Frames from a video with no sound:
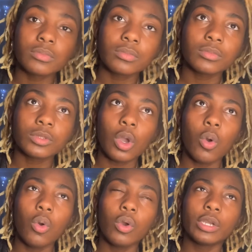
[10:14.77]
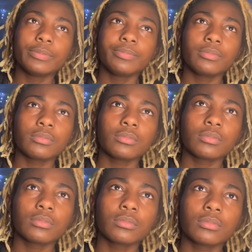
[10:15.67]
or,
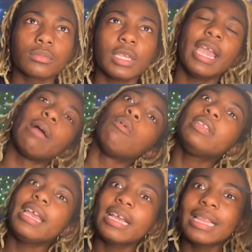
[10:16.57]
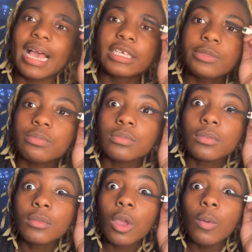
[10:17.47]
yeah, one day in class.
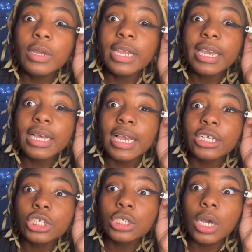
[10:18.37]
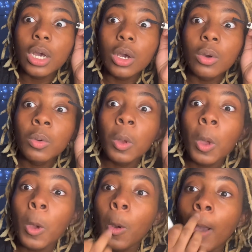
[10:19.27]
One day in class, she go,
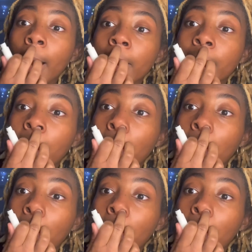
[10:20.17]
oh, I got a booger.